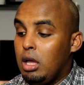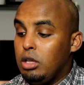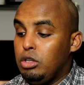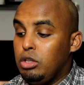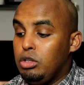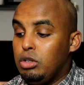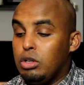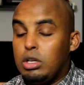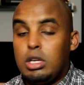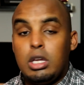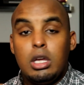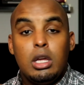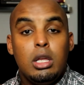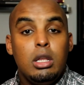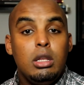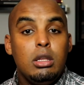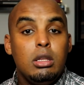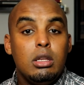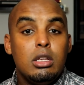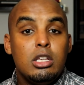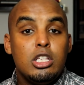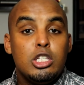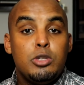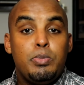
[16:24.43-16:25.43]
You
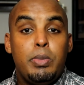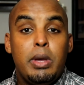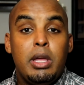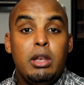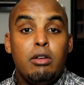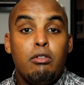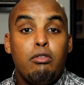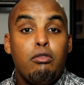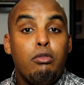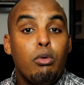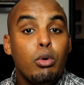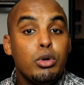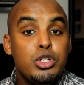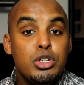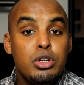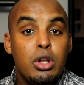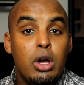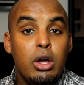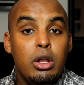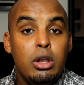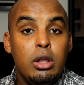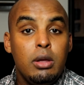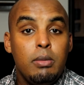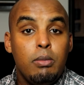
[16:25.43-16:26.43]
can spend a fortune
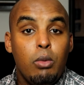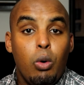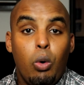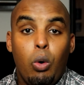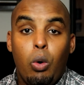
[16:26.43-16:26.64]
on them,